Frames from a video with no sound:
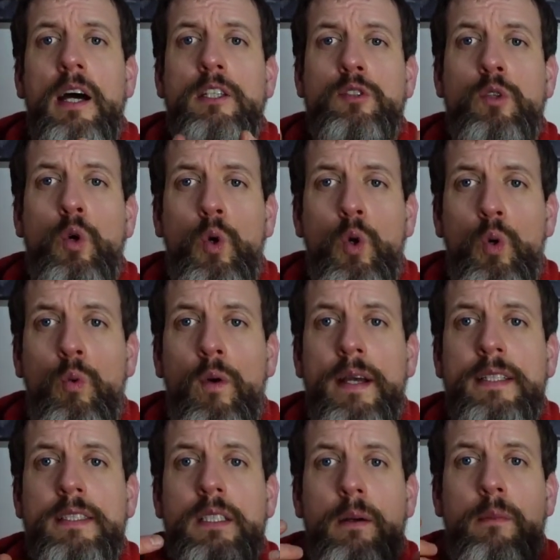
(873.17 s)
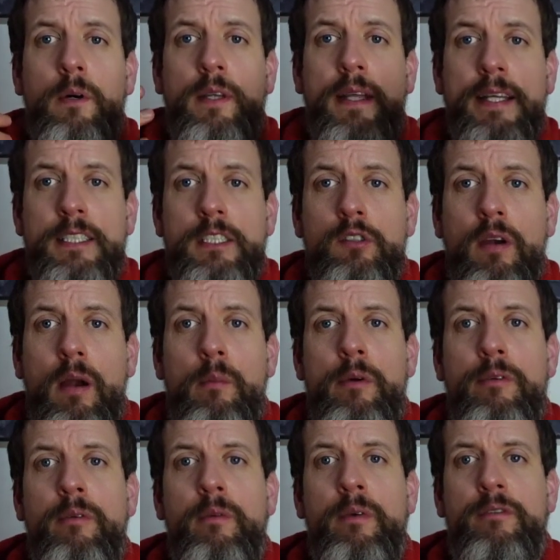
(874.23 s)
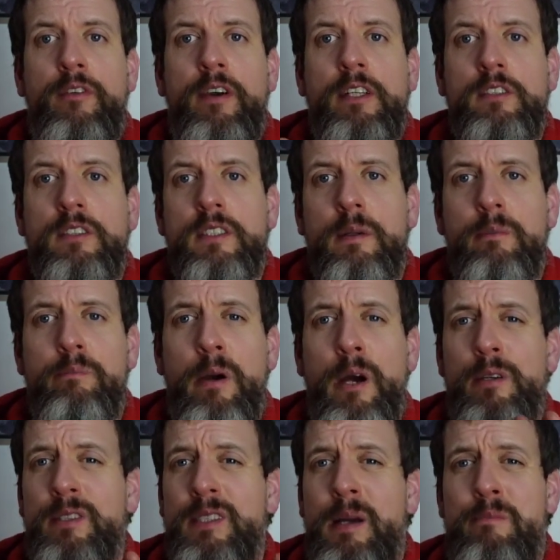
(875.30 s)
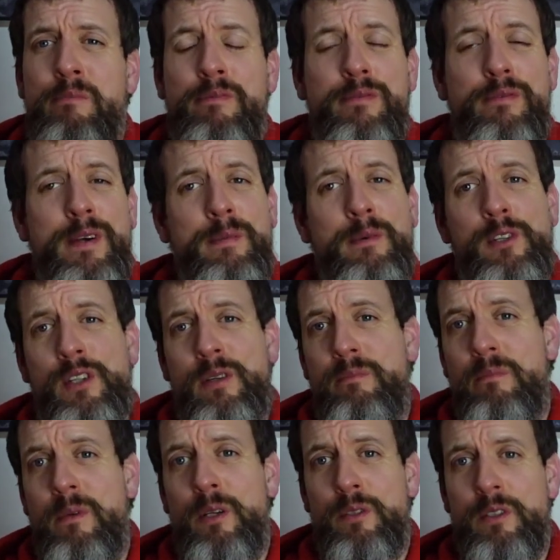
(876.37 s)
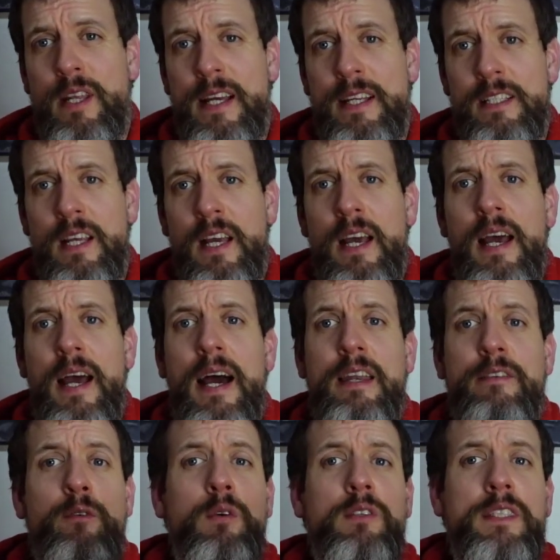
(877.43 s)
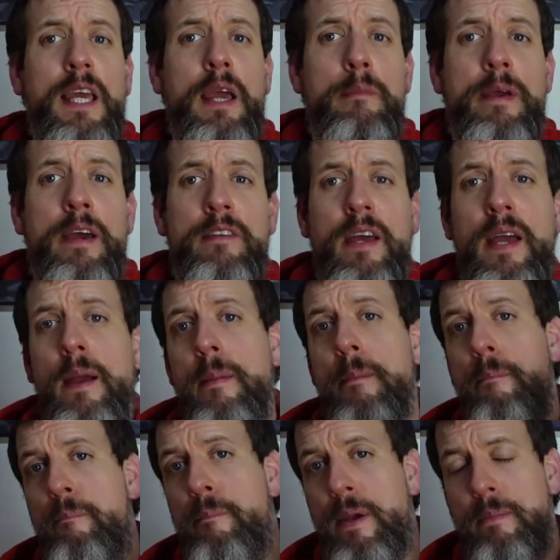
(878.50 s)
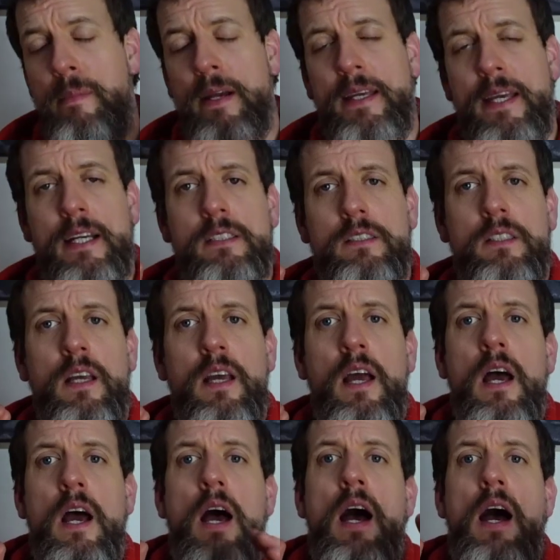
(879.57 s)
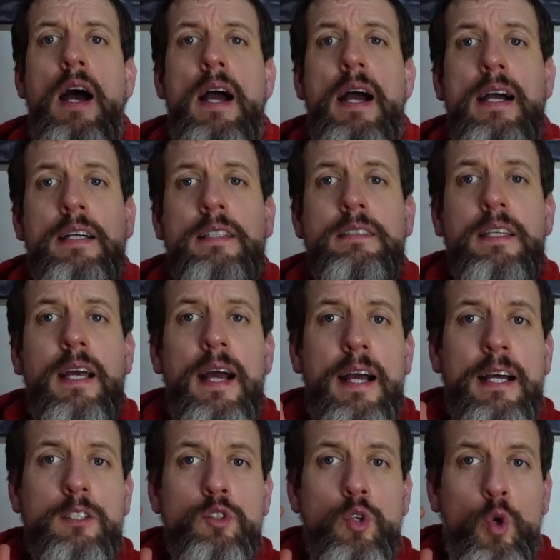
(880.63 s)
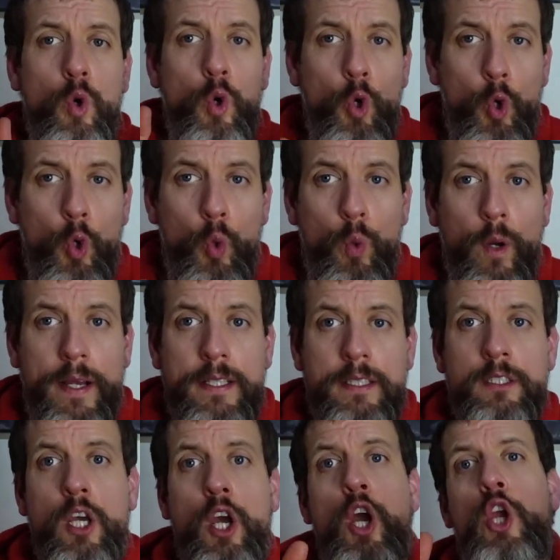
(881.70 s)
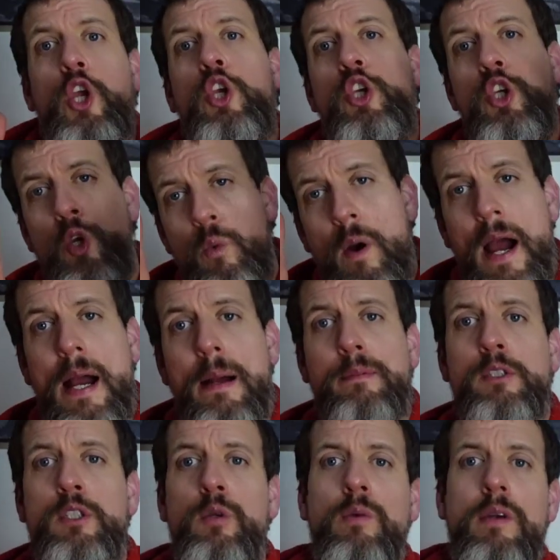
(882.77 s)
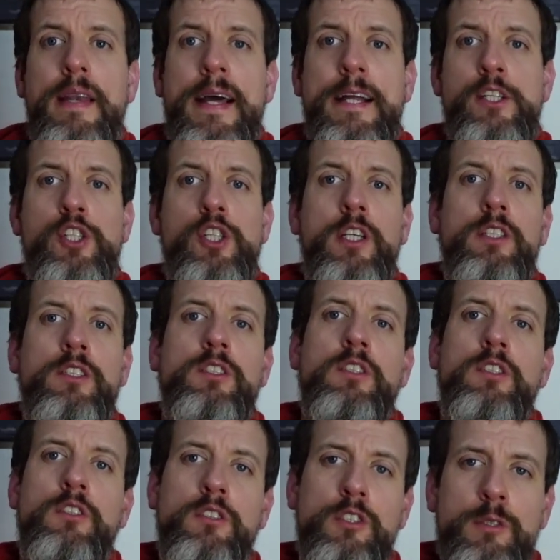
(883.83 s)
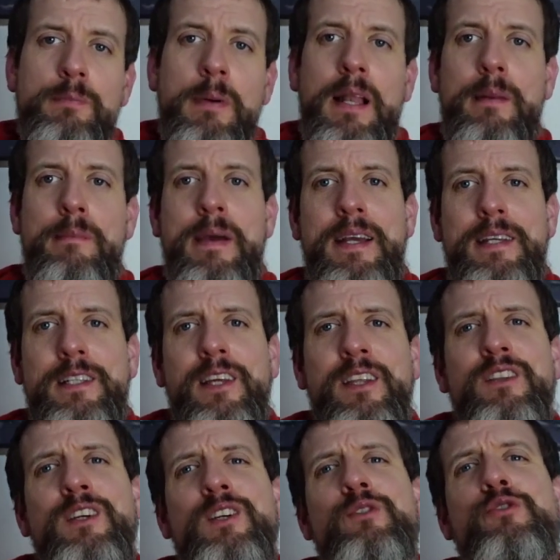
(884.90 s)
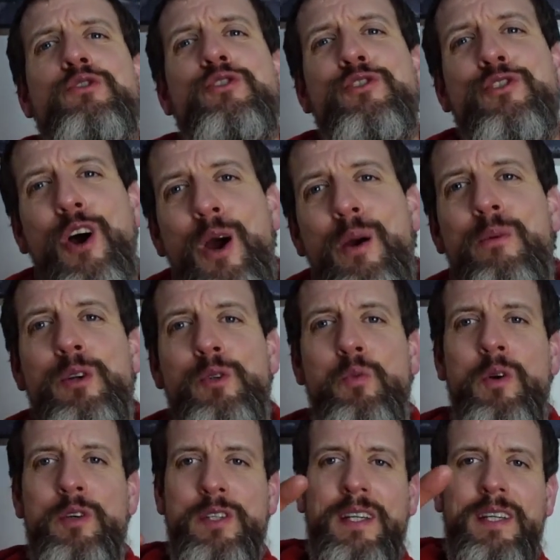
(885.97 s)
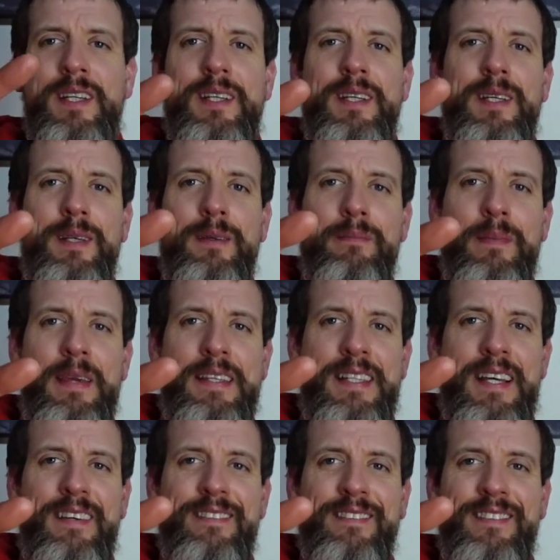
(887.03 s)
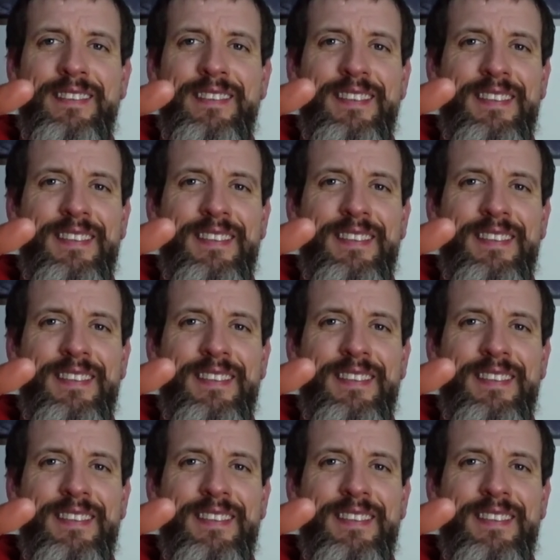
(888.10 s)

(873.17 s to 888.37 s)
As always, I'm on Instagram with my phrases and post there pretty much most days. And if you want to DM me there, be my guest. And as always, you absolute legends, smell amazing. Thank you so much for watching. Peace out.